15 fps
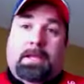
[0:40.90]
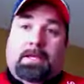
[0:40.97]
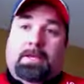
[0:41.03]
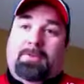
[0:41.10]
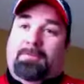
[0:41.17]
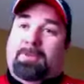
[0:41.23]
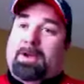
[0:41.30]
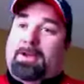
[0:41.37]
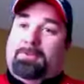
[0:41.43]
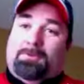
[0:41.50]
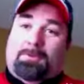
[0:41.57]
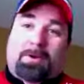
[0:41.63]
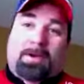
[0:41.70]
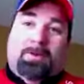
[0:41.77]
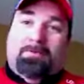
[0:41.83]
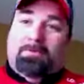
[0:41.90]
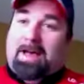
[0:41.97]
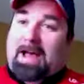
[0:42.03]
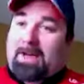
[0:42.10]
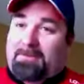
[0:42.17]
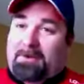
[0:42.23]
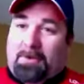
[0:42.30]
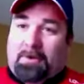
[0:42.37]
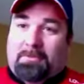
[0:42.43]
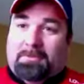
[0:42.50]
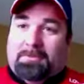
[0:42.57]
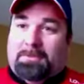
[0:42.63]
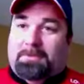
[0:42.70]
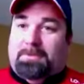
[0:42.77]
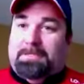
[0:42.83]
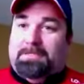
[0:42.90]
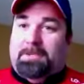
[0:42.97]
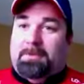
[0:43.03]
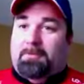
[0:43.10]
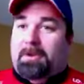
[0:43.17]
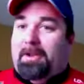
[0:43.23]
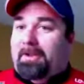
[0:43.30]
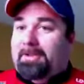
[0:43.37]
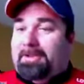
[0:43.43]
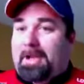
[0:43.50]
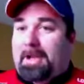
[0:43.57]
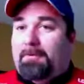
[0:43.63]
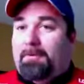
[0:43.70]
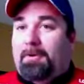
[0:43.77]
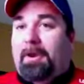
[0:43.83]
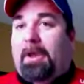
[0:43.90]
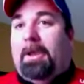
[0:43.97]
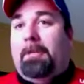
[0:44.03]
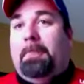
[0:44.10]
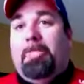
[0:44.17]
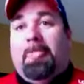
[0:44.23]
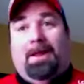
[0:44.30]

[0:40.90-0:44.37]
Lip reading: You've got 3 to 5 arms on this umbrella type rig,